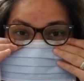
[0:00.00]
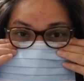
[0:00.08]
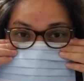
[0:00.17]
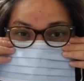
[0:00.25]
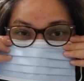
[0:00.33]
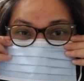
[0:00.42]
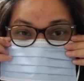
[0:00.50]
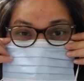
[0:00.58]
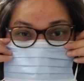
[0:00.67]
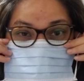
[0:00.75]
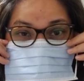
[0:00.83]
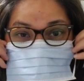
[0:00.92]
your
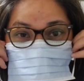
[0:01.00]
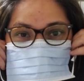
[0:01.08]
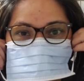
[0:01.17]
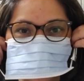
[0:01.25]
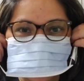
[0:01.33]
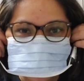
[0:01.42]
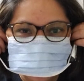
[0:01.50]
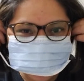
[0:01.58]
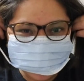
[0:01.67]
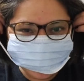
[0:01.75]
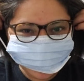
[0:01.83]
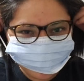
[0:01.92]
bridge,
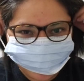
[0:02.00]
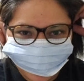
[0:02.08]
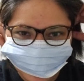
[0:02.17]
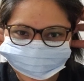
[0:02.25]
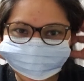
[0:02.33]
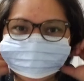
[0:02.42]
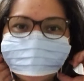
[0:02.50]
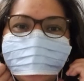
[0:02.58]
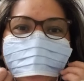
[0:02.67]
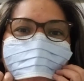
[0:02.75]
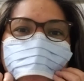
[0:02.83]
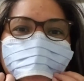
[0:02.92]
and you put it in your
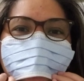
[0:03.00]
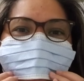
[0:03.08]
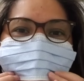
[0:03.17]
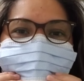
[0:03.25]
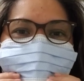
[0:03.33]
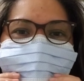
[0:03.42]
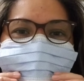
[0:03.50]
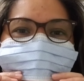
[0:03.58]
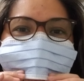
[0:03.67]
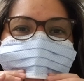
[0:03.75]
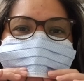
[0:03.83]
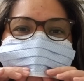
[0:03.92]
nose,
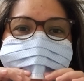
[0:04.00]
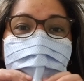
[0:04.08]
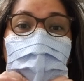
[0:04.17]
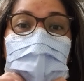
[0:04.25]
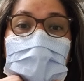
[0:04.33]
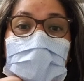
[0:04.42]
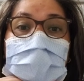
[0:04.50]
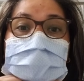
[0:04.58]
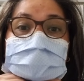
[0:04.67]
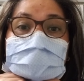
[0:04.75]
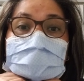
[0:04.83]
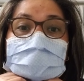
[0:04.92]
and of
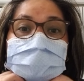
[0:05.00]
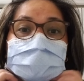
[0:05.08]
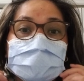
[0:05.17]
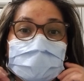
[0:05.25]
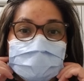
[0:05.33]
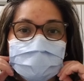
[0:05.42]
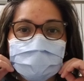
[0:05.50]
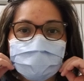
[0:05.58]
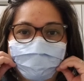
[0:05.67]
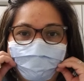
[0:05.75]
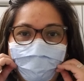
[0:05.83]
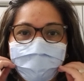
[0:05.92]
course you cover
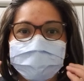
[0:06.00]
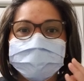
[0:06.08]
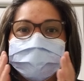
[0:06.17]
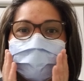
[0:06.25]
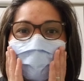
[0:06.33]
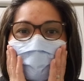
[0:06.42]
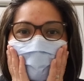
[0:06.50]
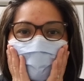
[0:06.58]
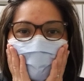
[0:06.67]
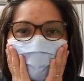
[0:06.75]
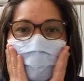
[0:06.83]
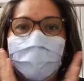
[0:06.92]
your face
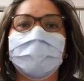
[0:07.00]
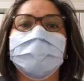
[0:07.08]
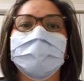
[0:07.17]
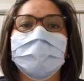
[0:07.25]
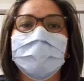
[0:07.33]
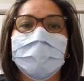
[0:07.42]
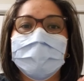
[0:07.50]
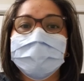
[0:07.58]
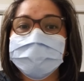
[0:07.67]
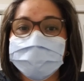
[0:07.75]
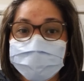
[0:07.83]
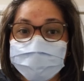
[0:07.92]
like that.
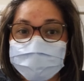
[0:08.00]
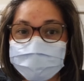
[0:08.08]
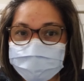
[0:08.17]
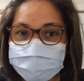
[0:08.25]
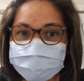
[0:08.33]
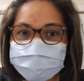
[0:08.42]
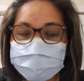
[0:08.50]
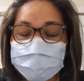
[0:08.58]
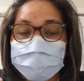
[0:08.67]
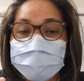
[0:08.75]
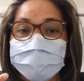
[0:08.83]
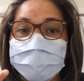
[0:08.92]
So this
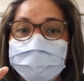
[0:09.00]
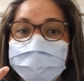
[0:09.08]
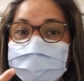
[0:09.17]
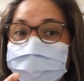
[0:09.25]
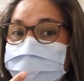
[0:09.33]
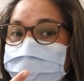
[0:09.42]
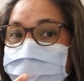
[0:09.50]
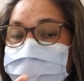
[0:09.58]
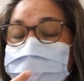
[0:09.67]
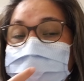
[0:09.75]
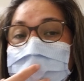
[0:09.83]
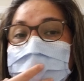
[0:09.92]

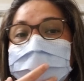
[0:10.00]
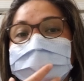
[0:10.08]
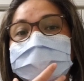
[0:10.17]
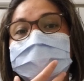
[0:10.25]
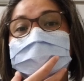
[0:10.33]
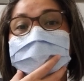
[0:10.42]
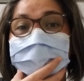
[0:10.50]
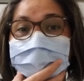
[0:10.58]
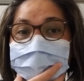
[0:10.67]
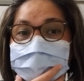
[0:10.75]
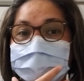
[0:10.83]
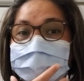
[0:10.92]
filters the